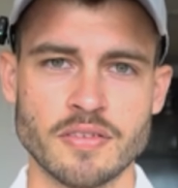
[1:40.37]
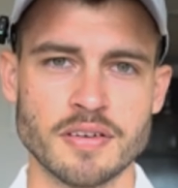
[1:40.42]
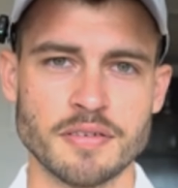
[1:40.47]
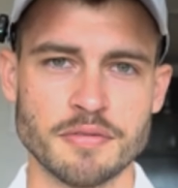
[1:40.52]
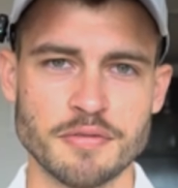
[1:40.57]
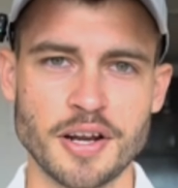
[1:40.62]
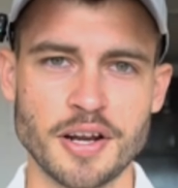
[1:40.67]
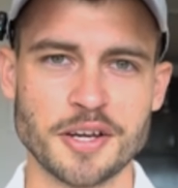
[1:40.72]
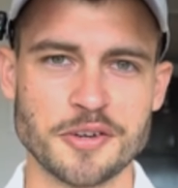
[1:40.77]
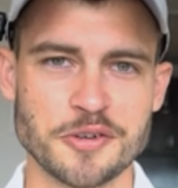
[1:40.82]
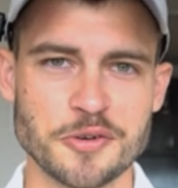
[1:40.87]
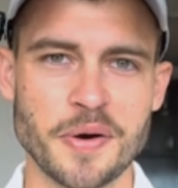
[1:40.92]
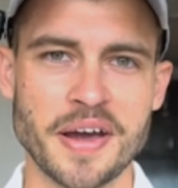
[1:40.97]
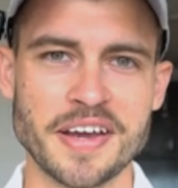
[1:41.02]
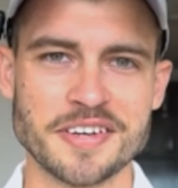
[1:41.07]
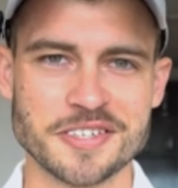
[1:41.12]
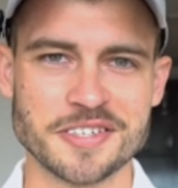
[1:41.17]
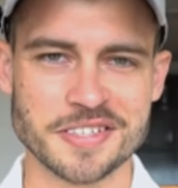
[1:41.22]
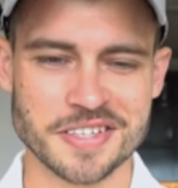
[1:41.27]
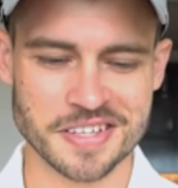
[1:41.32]

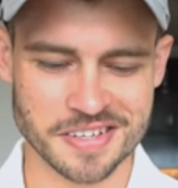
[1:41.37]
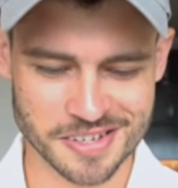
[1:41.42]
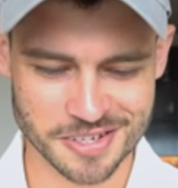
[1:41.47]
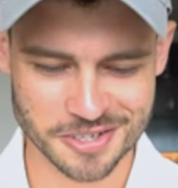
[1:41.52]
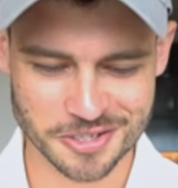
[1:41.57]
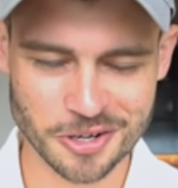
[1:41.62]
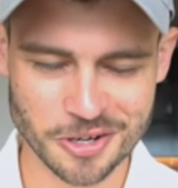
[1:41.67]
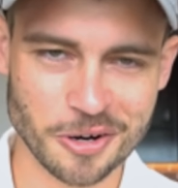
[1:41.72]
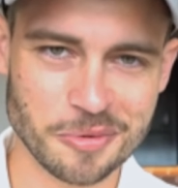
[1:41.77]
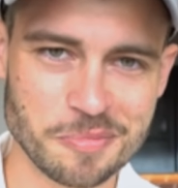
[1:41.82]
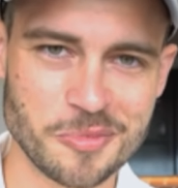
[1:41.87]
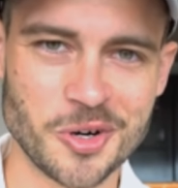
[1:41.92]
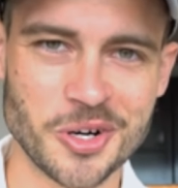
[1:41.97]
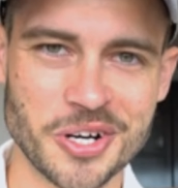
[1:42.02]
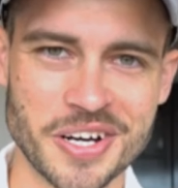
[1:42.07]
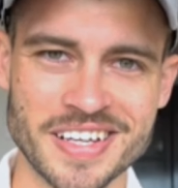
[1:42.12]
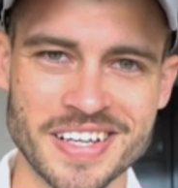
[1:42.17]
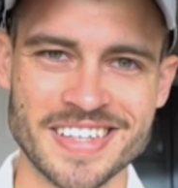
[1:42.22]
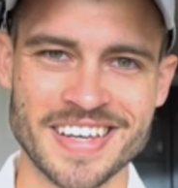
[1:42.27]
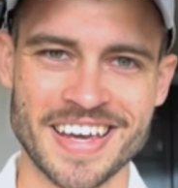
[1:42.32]
fluctuations in the stock
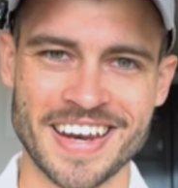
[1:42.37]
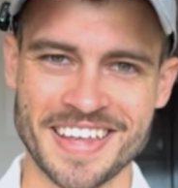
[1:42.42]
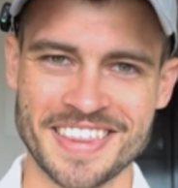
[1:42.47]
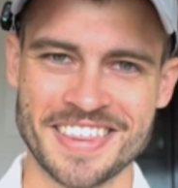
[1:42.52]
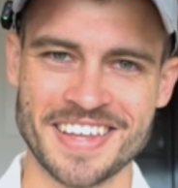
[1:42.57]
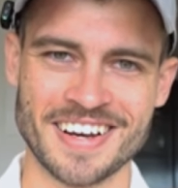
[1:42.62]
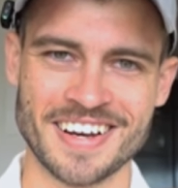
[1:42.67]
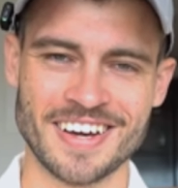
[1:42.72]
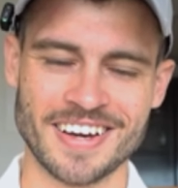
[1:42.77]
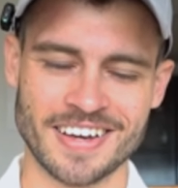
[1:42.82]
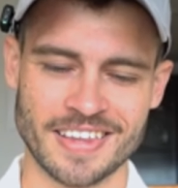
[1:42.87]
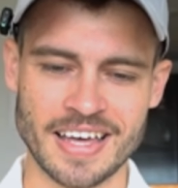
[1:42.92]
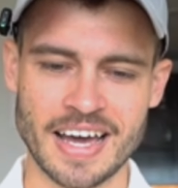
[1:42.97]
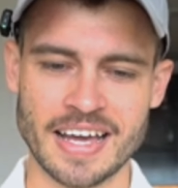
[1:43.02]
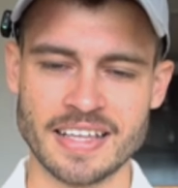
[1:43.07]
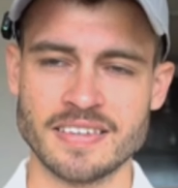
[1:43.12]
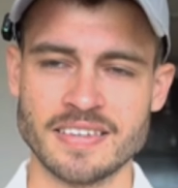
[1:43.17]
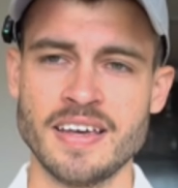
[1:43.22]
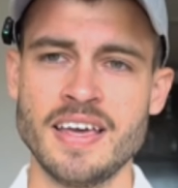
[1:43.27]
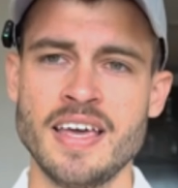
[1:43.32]
market, anything like
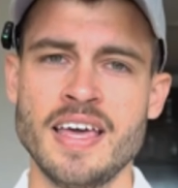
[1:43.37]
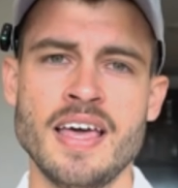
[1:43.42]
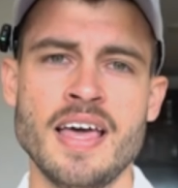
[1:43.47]
that.